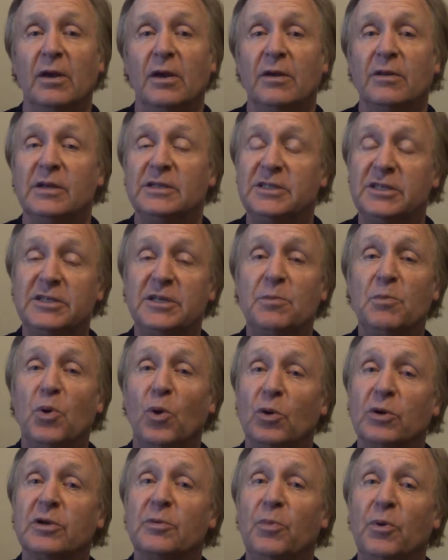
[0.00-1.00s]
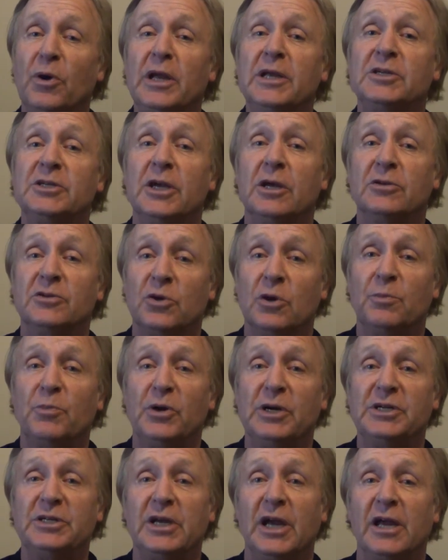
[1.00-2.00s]
This is important to
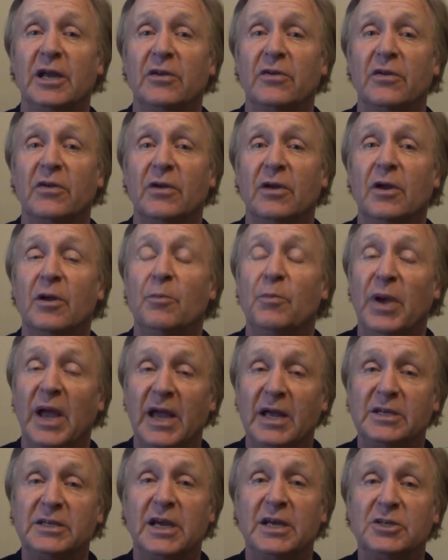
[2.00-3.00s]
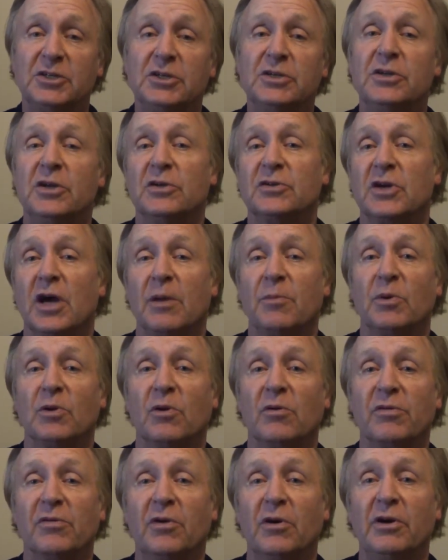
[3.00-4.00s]
appreciate. Pay attention to your type and
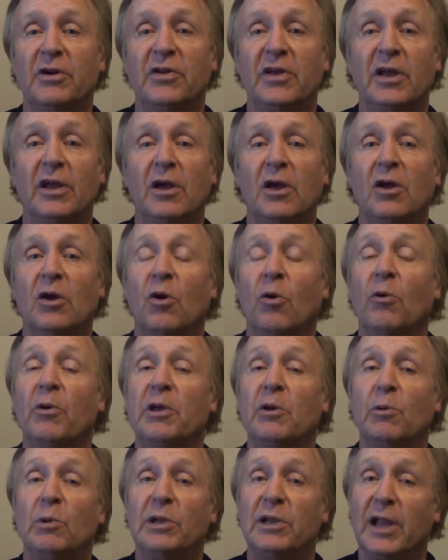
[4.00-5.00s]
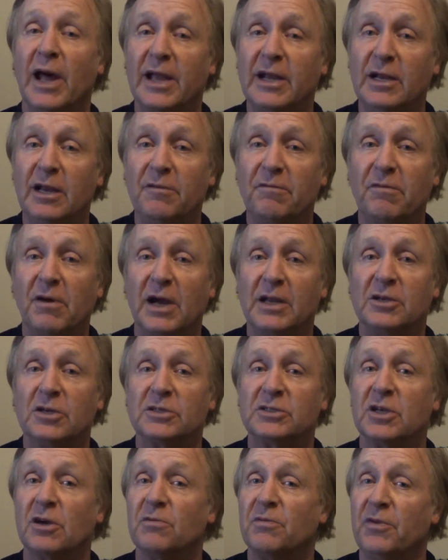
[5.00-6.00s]
authority, or you will likely find
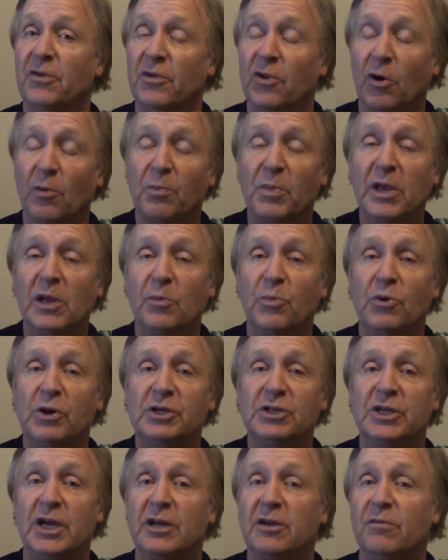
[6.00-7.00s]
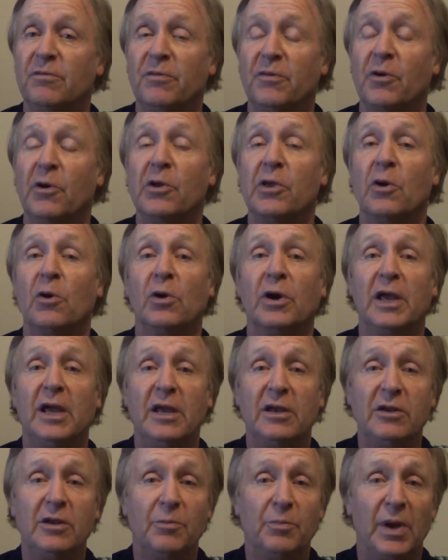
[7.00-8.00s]
yourself not being appreciated for your
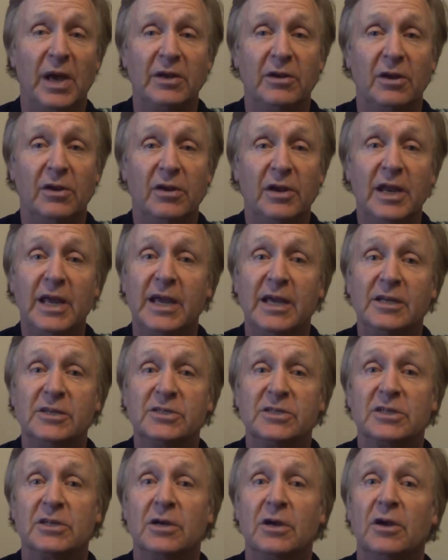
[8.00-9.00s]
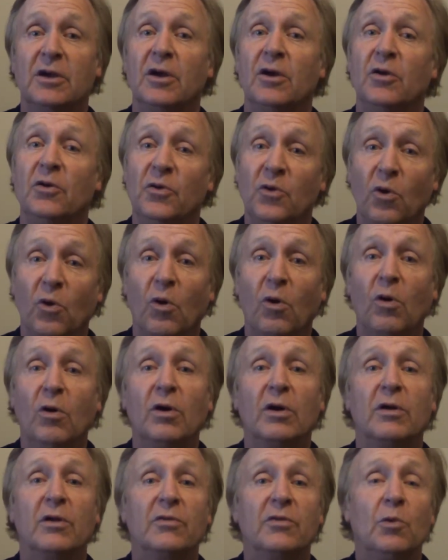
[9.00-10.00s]
independent needs,
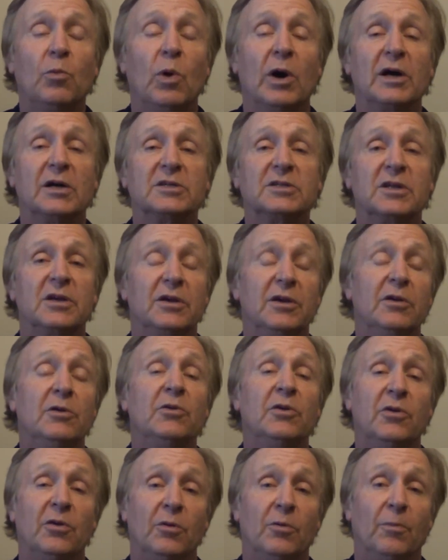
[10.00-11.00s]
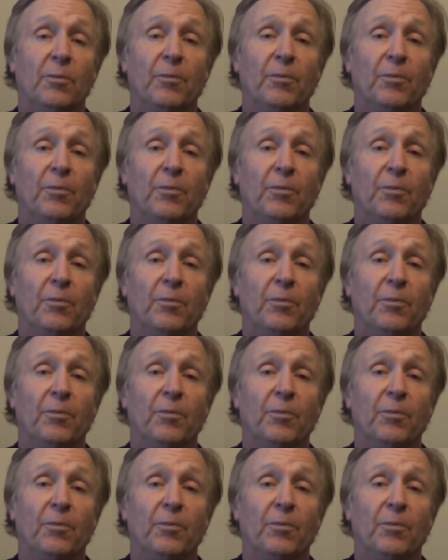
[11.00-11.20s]
nor the works that you do.